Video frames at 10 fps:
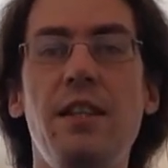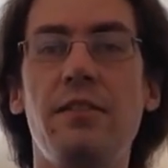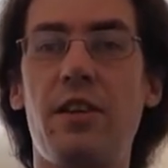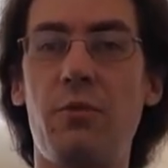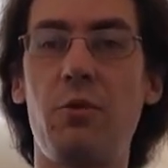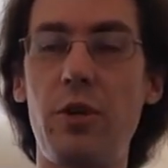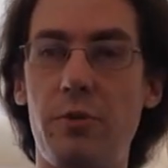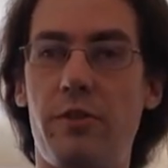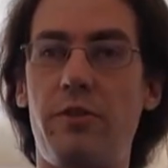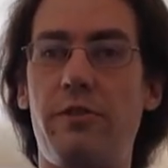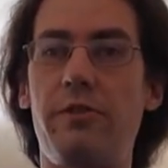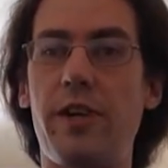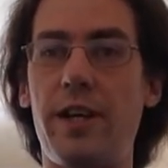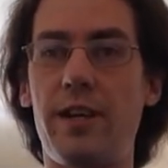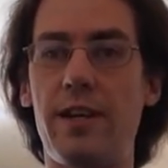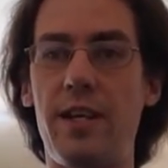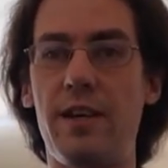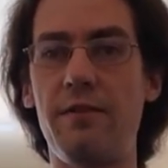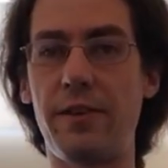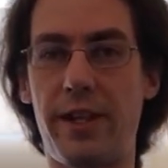So what you want to do to find the
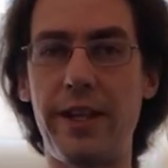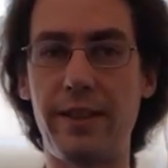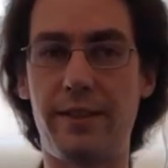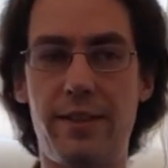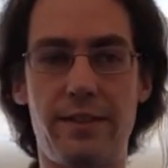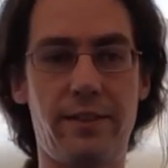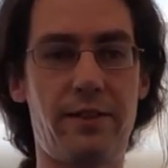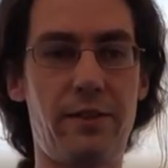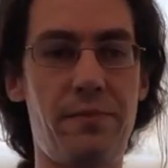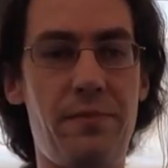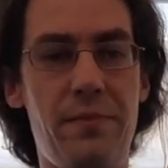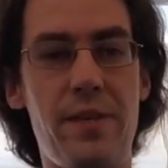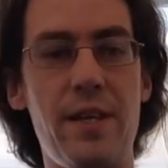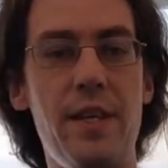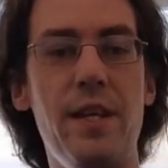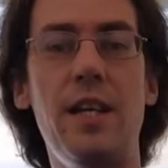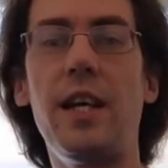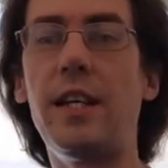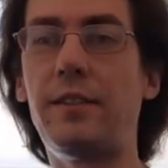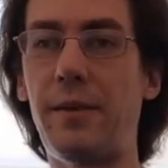leaks in your system
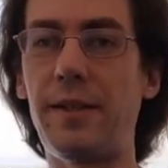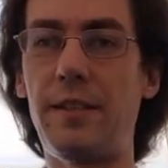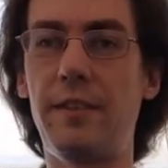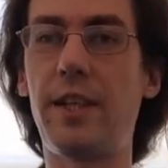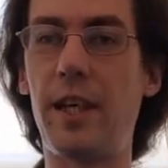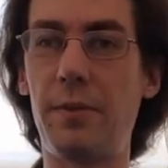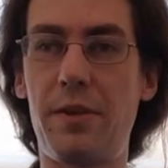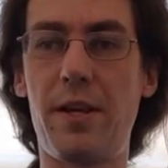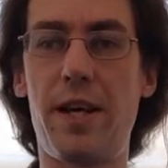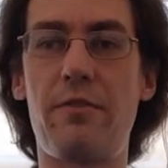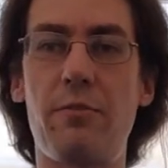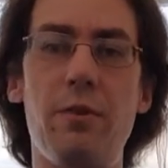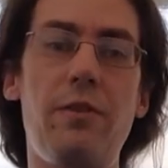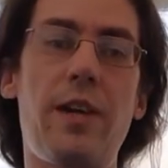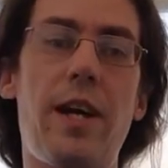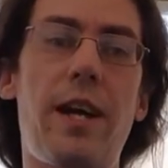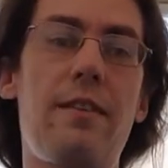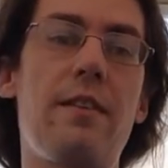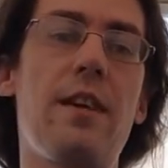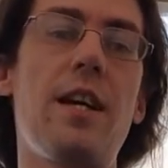is to actually dig your heads, remove your
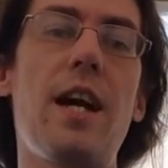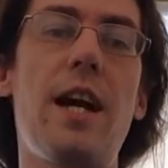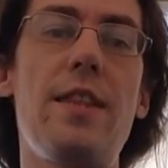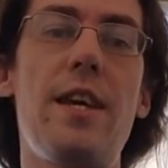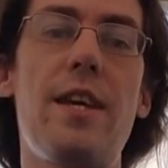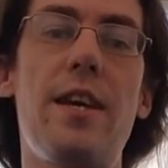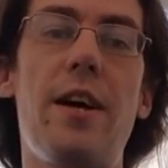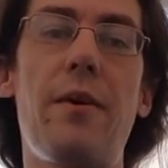heads, and then